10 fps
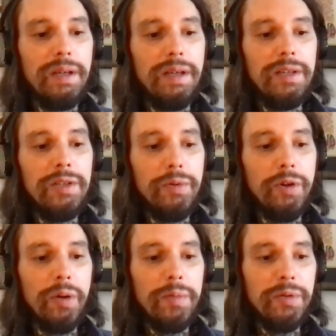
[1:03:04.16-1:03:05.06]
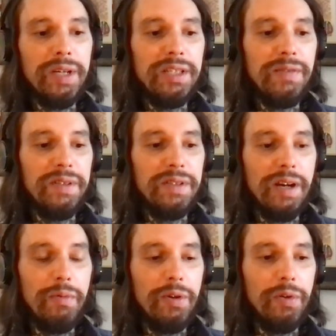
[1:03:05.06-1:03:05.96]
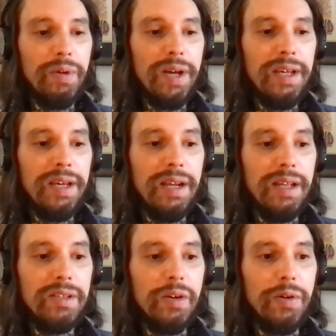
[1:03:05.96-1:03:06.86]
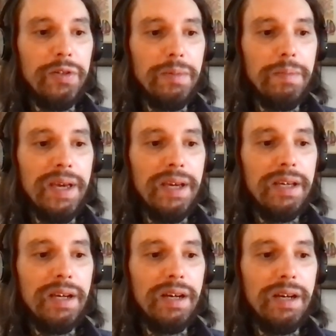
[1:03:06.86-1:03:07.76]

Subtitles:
into an arms race if it's not one already, and it's going to make